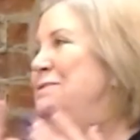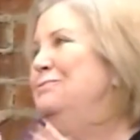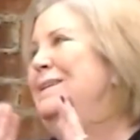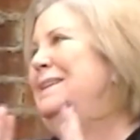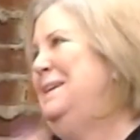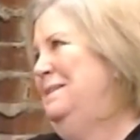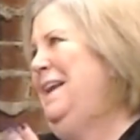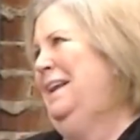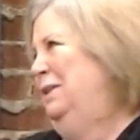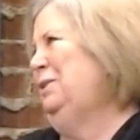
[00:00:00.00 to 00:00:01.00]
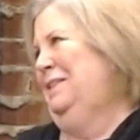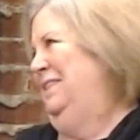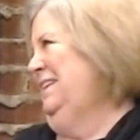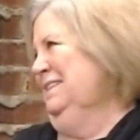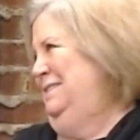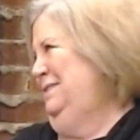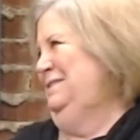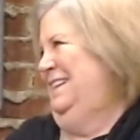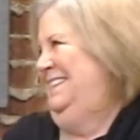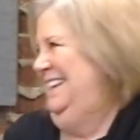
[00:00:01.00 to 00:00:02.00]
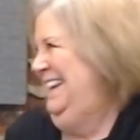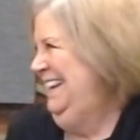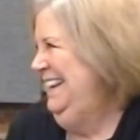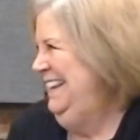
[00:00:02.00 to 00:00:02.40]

Which is really not a good thing to do.